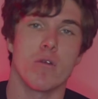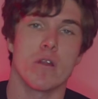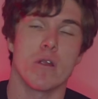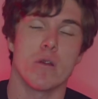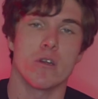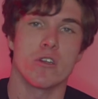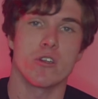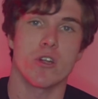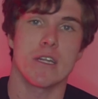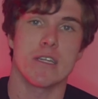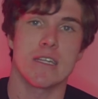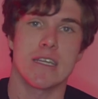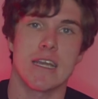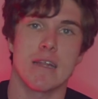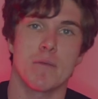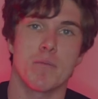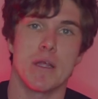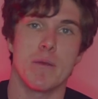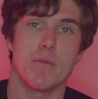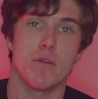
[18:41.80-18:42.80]
where you are trying to
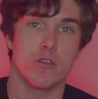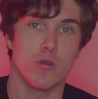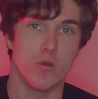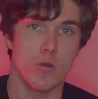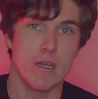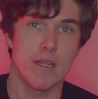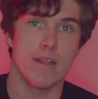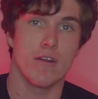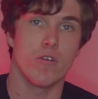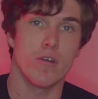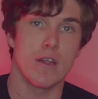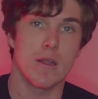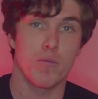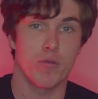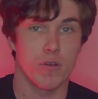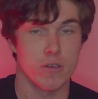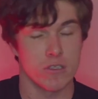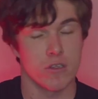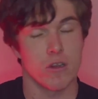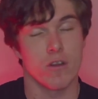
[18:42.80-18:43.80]
get people to literally
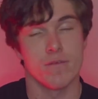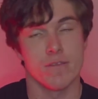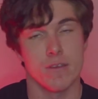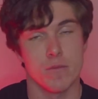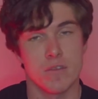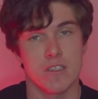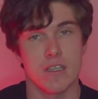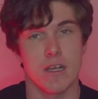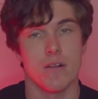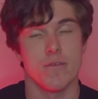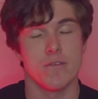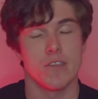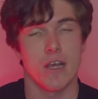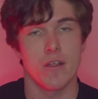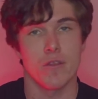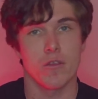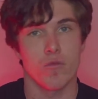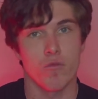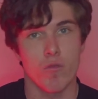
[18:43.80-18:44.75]
preserve themselves on the